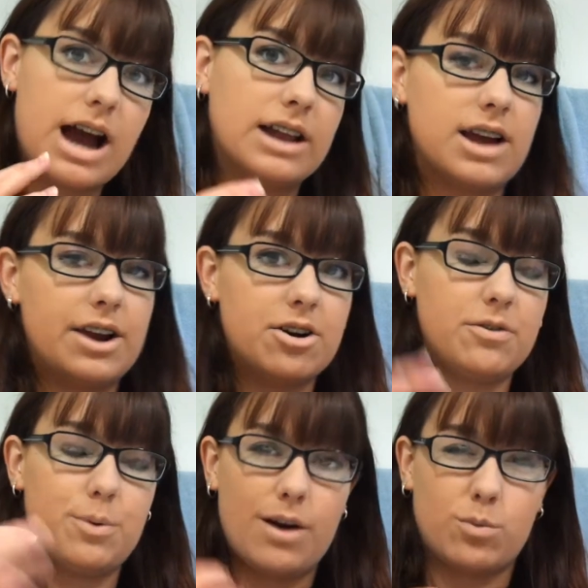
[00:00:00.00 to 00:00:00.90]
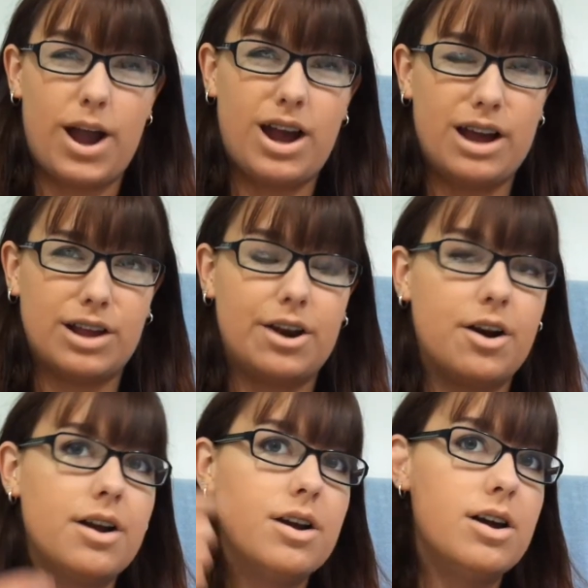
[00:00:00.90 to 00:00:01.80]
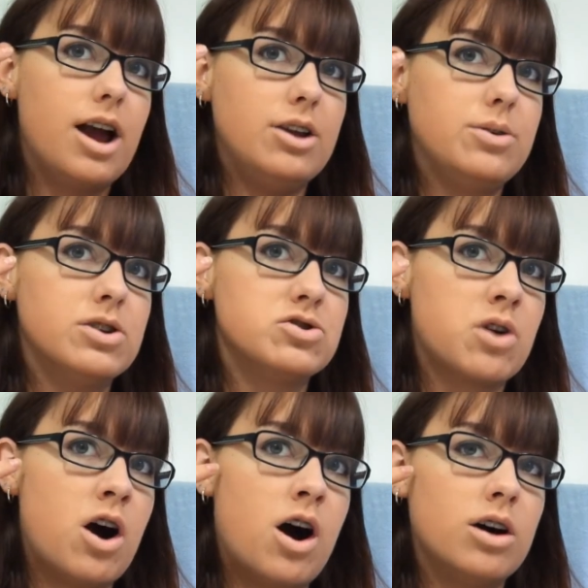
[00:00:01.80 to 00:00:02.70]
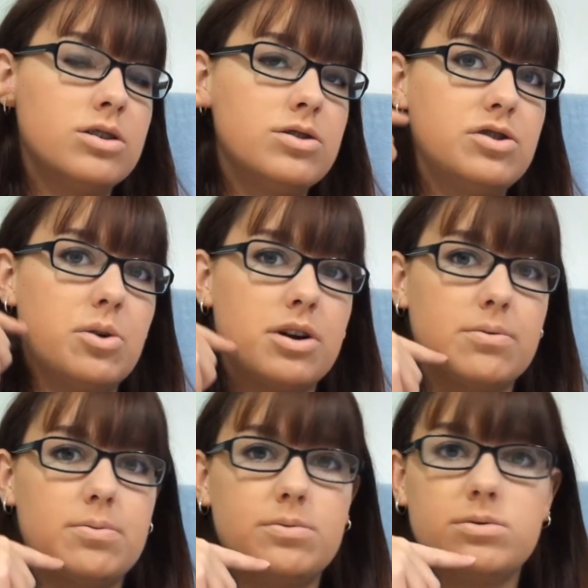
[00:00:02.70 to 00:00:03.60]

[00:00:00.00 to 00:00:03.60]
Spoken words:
eyeliner if you have white eyeliner, and you can draw sort of